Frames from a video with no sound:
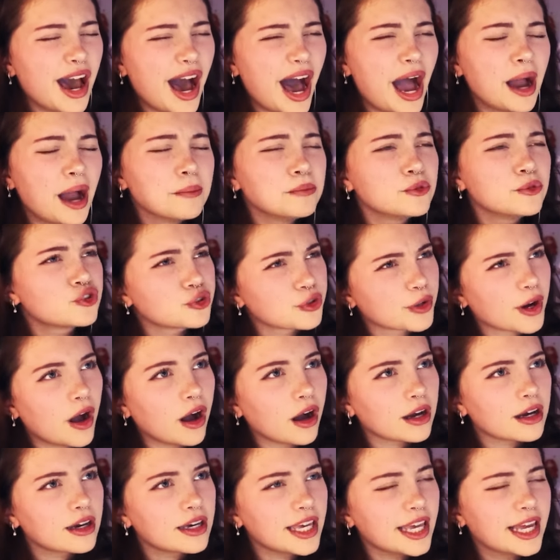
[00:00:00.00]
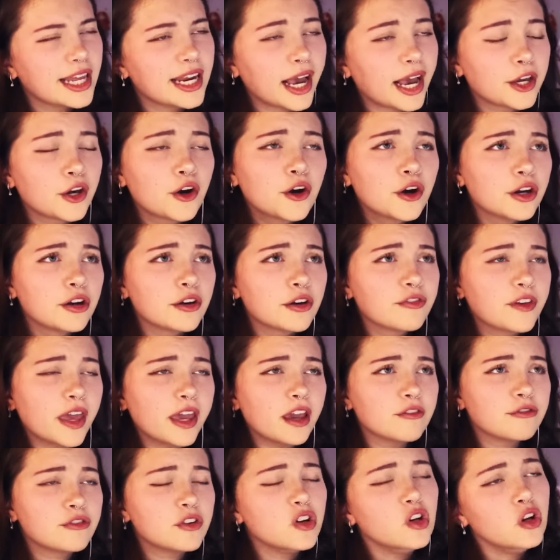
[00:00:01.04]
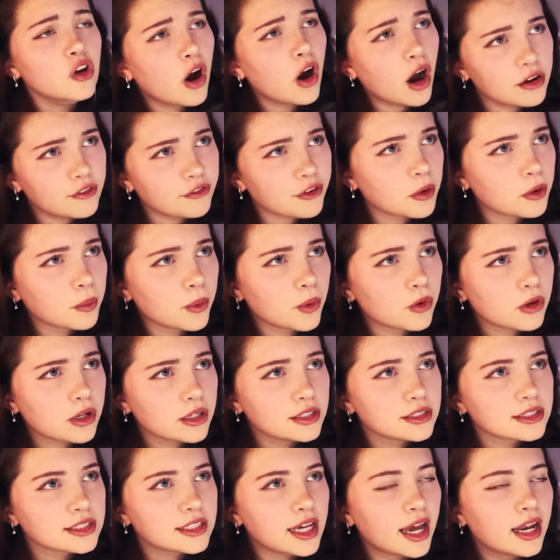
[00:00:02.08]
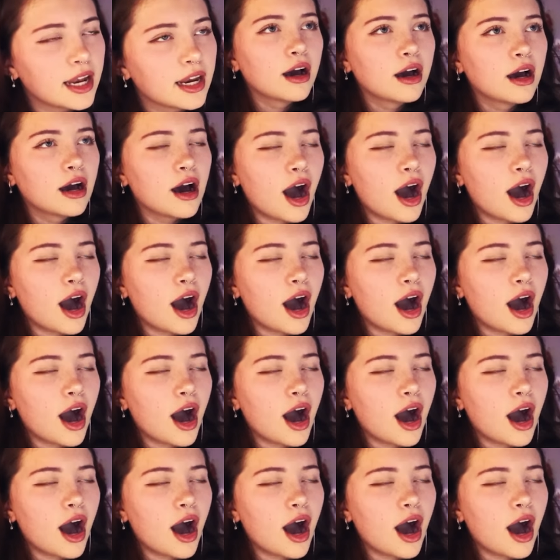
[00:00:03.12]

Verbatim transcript: I'm drunk and I could have gave nonverbal consent.